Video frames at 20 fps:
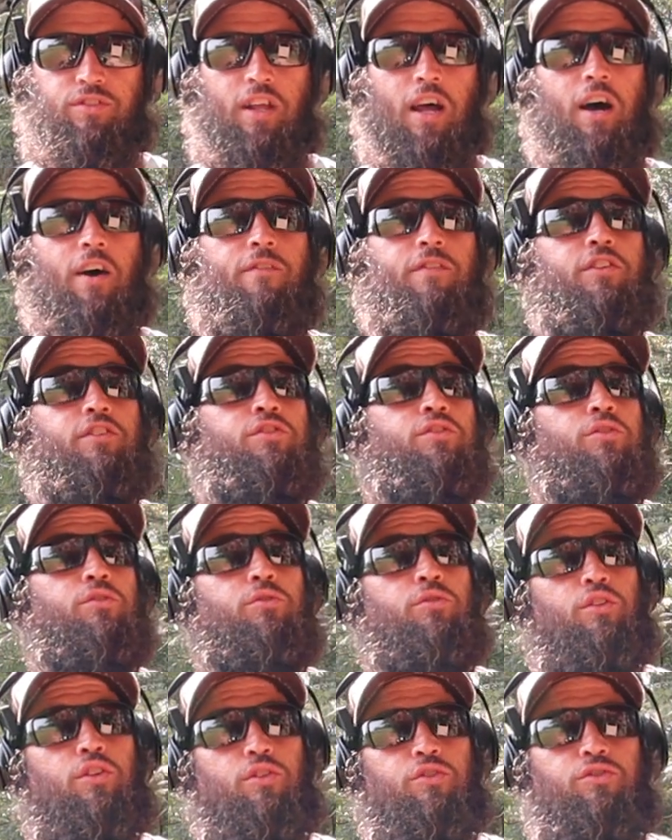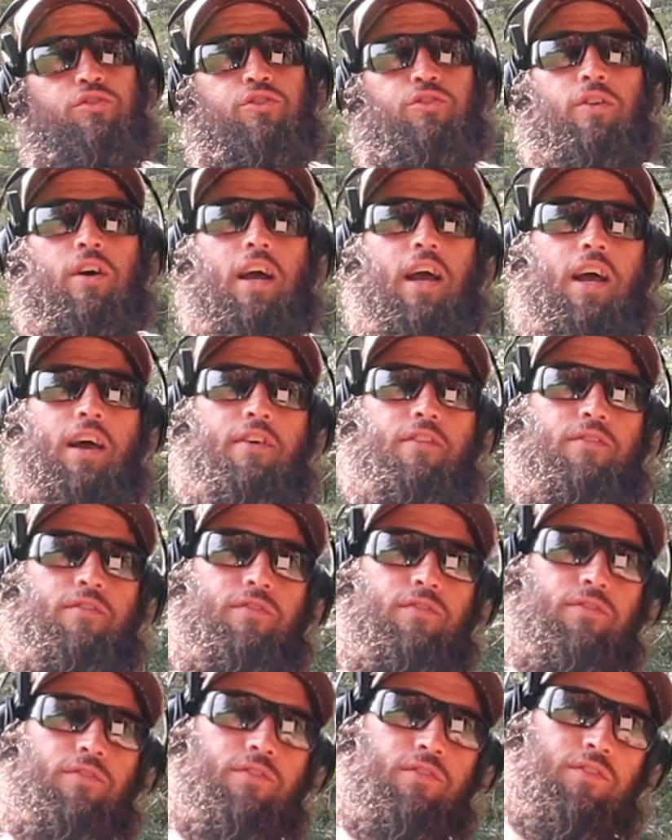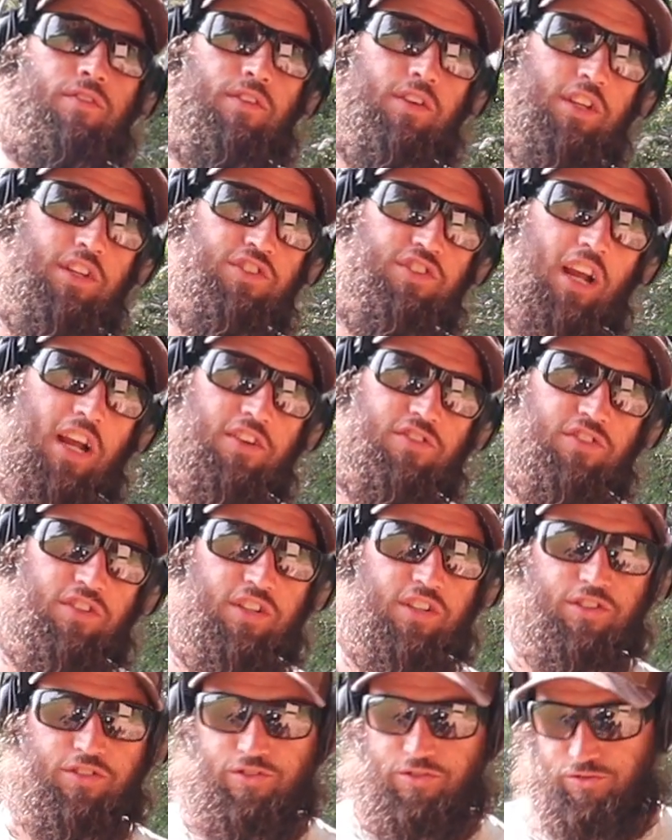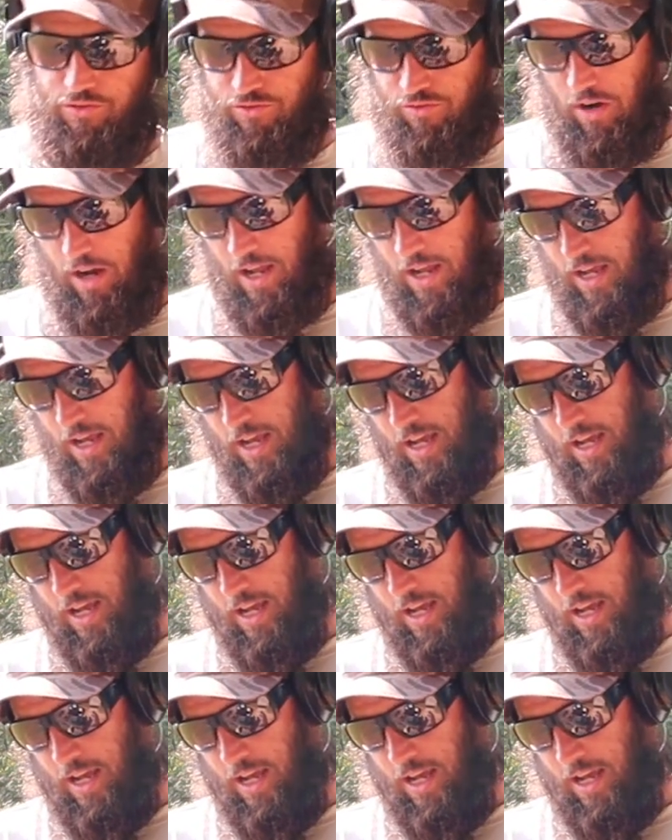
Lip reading: Now, if it's too loose, you'll have ejection issues, right?